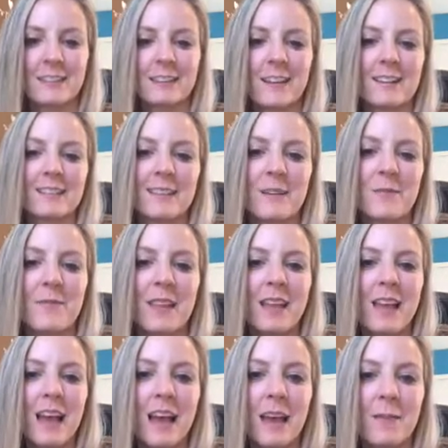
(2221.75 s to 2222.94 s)
That's awesome.
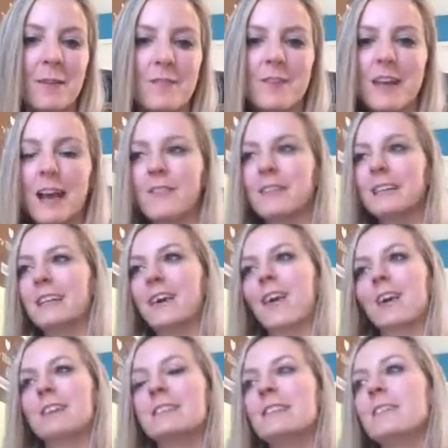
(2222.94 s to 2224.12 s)
If you have any
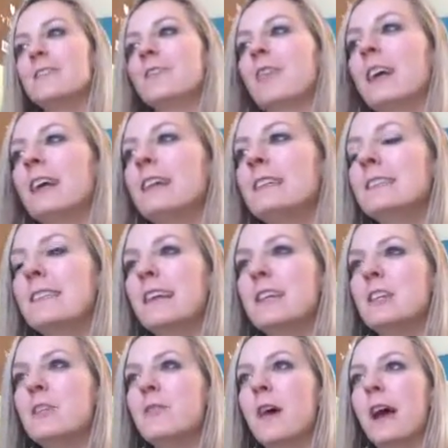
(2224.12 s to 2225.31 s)
artsy friends
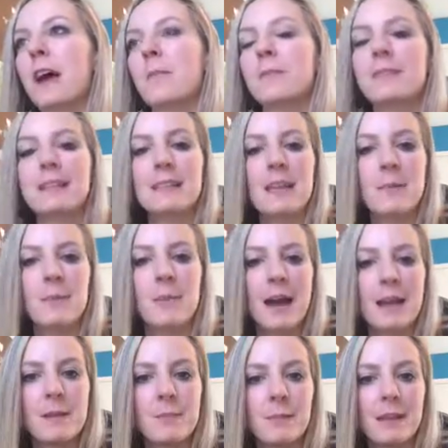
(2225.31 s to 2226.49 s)
and you think they
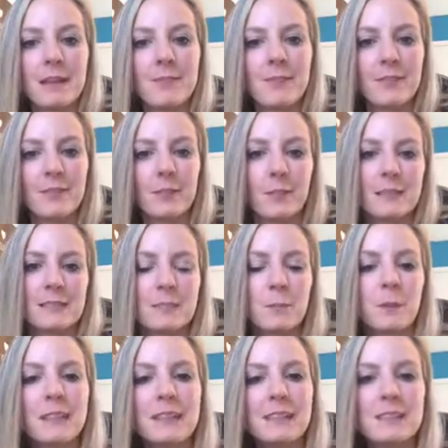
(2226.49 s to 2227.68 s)
might benefit from this,
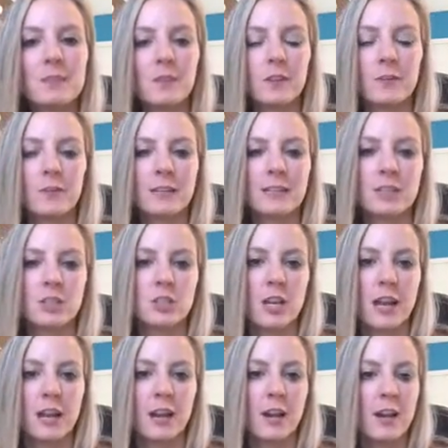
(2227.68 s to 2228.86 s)
please feel free to
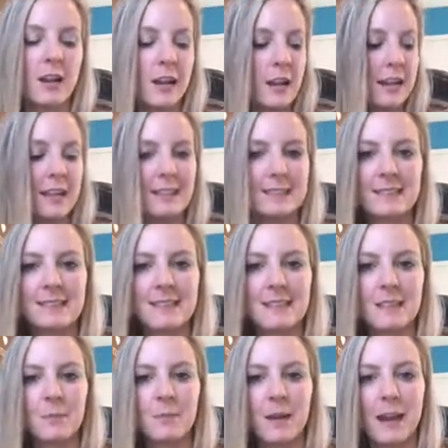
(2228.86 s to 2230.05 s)
share and
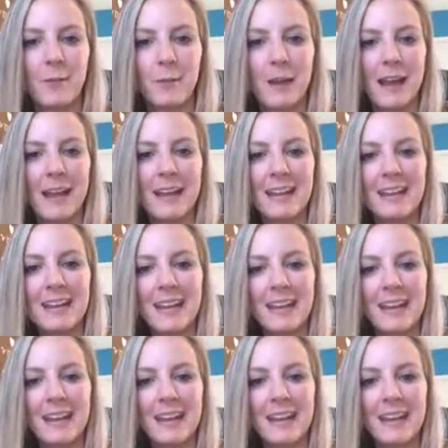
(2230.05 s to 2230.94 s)
send them my way.